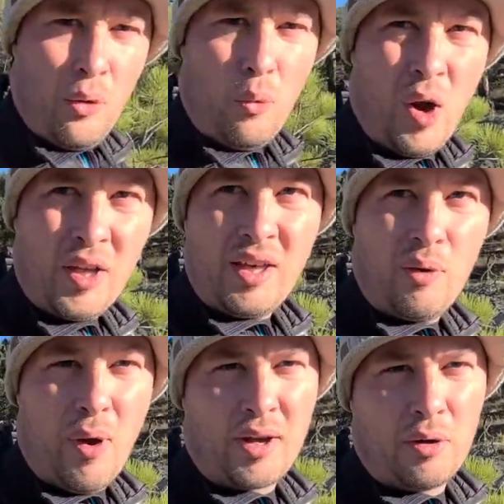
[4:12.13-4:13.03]
what they
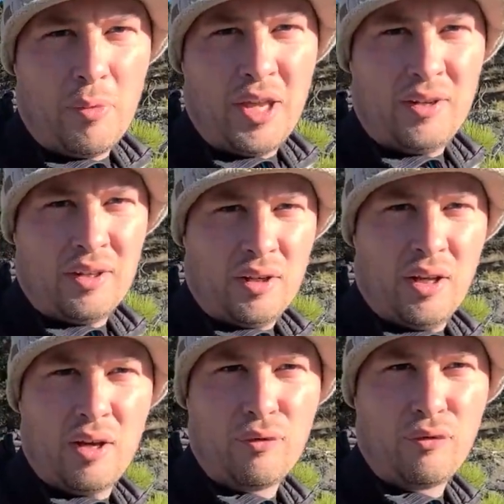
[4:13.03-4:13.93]
recommended
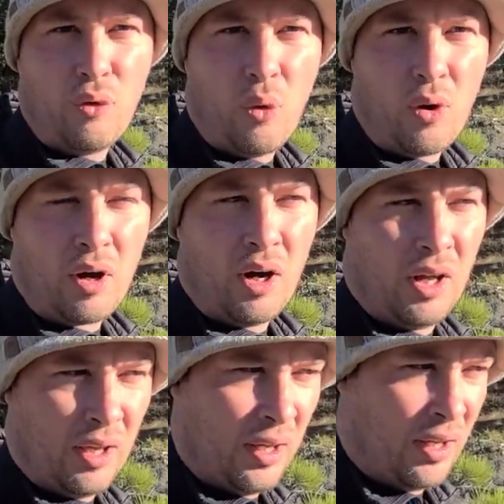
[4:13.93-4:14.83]
for
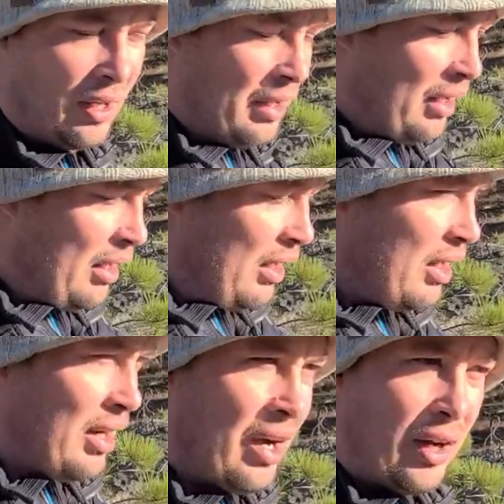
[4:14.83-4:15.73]

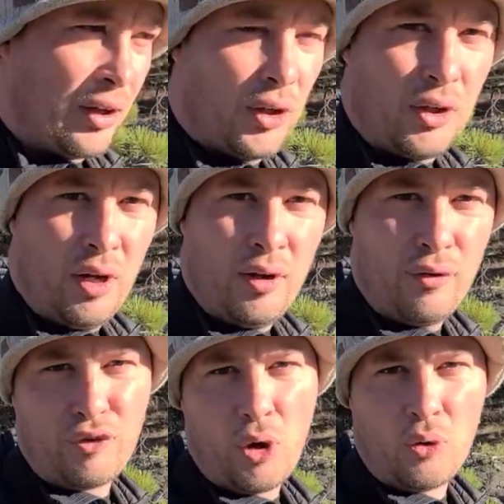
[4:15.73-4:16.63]
good
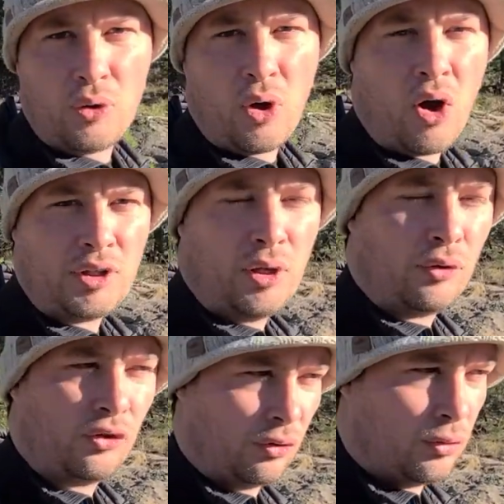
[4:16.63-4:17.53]
phone audio
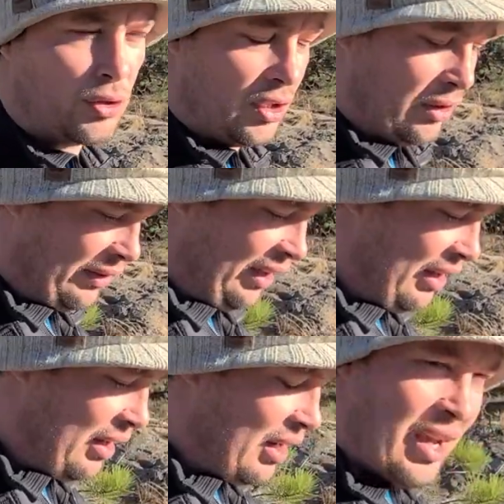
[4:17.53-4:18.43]
solutions.
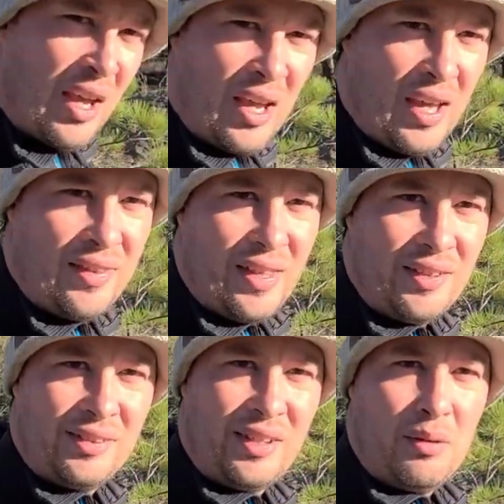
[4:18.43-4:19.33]
And they
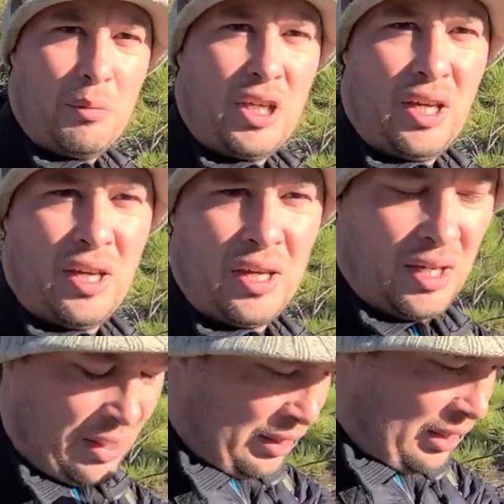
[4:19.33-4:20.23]
sent me
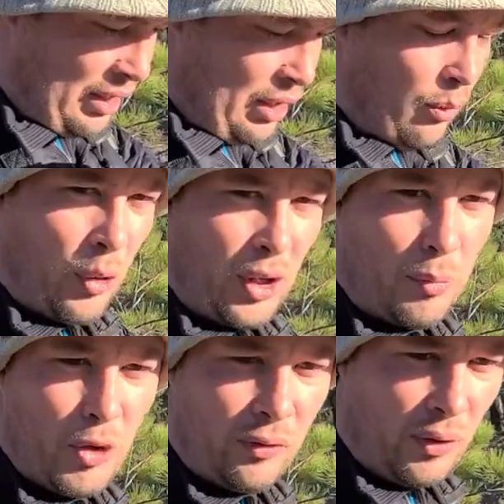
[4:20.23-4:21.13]
what I'm
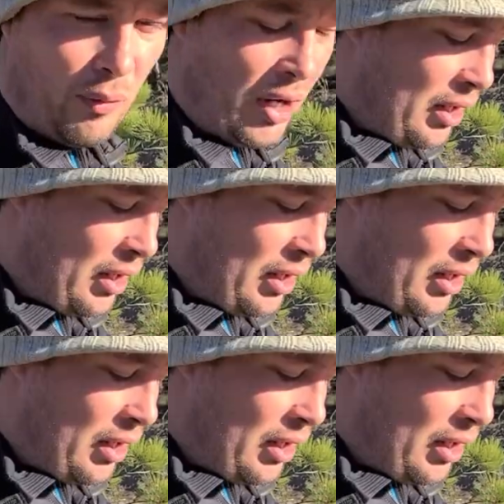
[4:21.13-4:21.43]
using right